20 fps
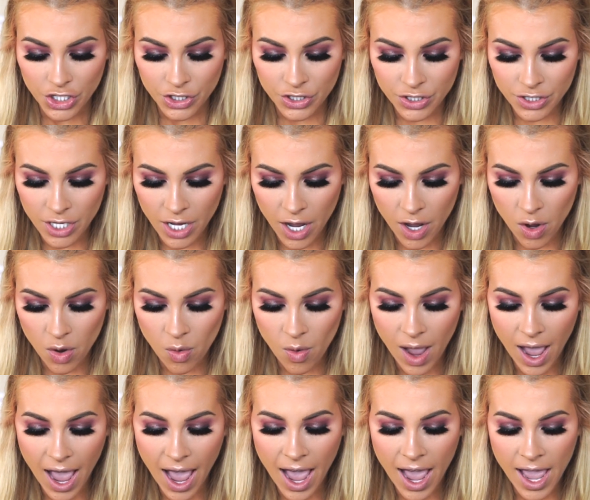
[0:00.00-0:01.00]

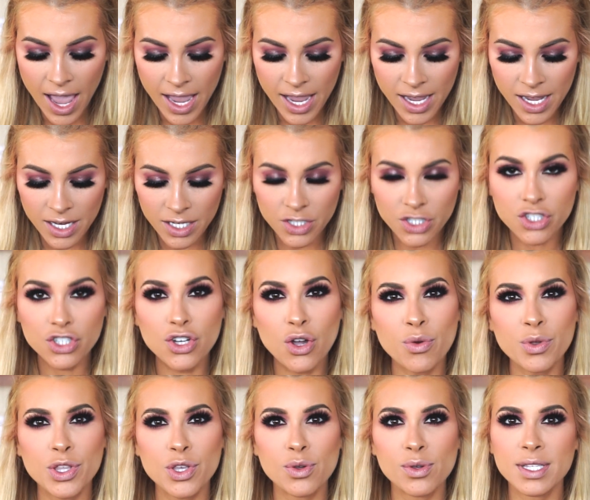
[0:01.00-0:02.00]
So I
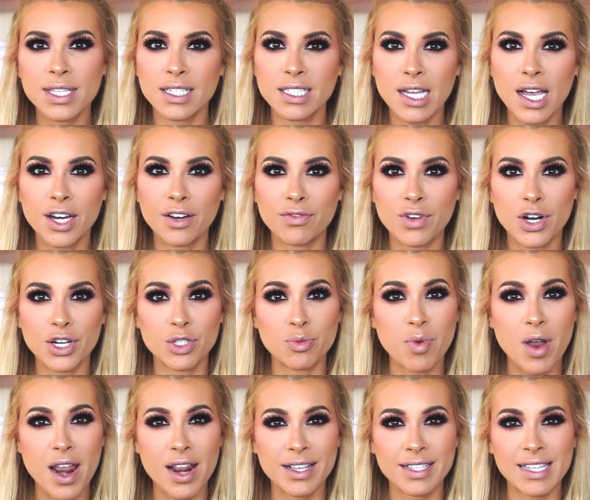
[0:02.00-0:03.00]
don't use a ton of NARS
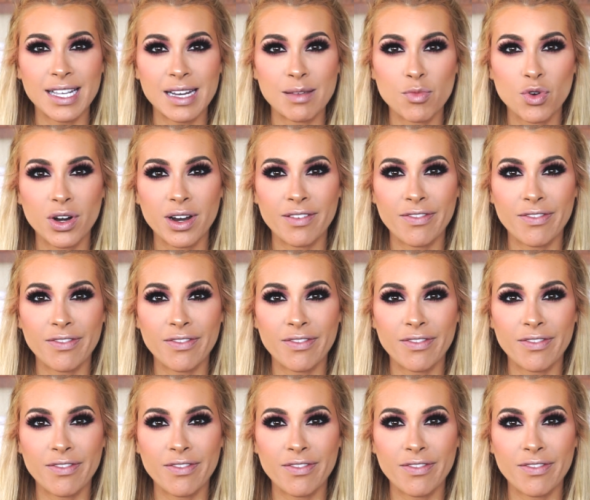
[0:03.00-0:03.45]
products anymore,